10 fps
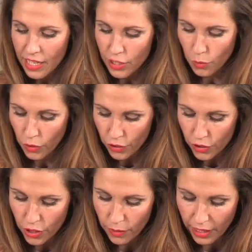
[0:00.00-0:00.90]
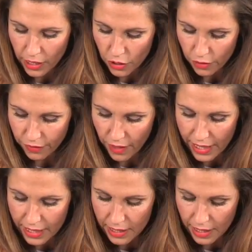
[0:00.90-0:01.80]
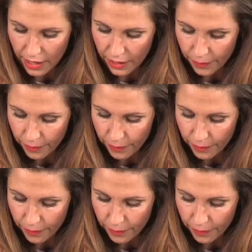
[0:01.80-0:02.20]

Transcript: So what you're doing is you're finding